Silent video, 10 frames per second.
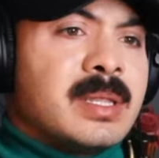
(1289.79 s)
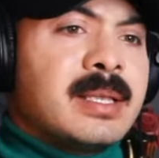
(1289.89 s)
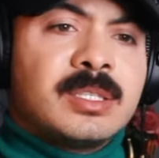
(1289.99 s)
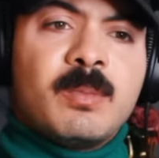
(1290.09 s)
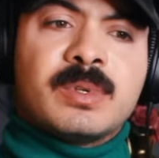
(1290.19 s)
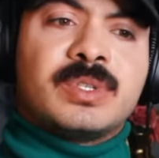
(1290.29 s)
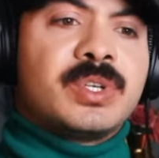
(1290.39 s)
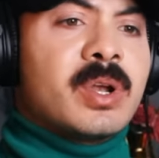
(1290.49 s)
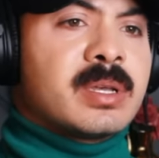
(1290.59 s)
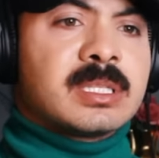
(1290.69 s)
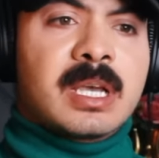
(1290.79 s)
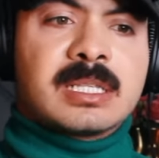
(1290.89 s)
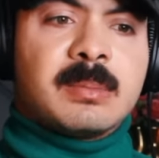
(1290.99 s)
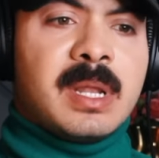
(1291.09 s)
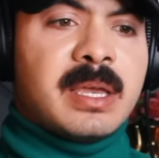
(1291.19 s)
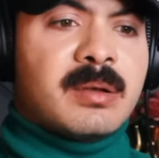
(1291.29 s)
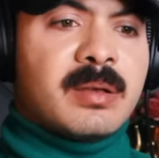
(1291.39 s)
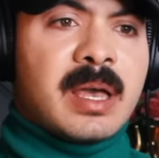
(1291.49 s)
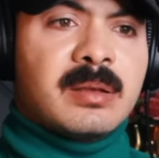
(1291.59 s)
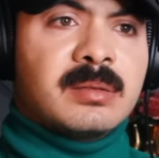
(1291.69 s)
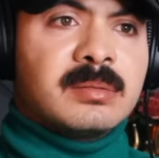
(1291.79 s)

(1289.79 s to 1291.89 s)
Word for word: That's too much jerking to get some light, girl. I...